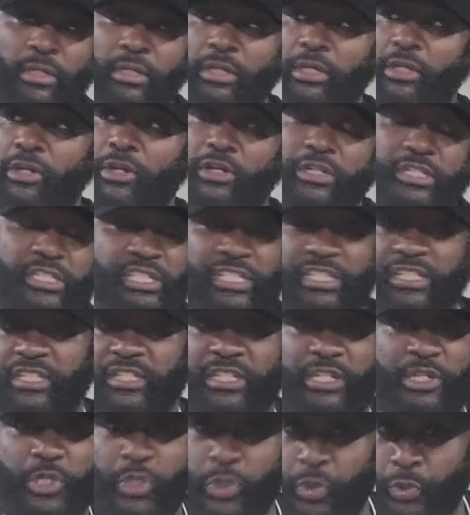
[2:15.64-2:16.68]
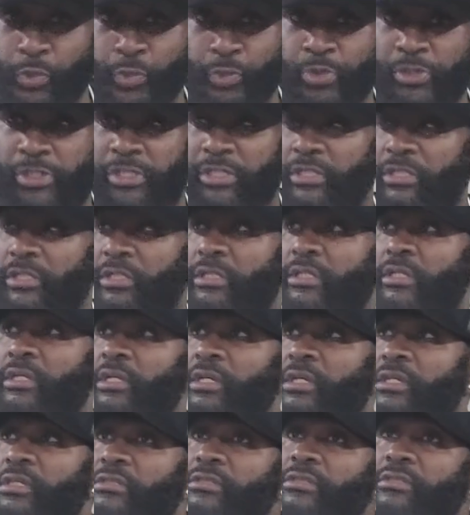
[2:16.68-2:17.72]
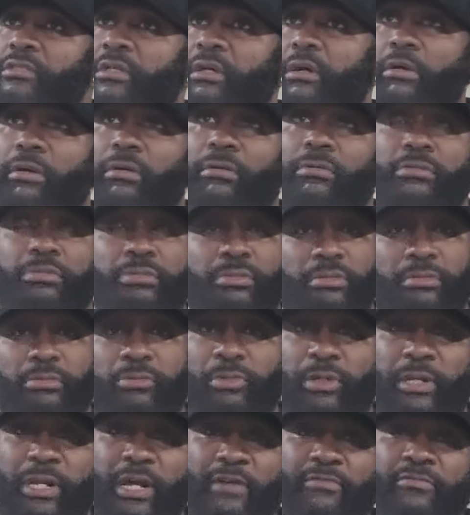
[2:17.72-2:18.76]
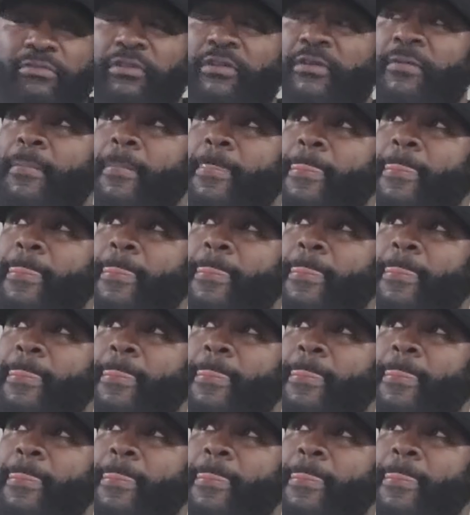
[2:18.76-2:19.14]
This is the news. So, whatever.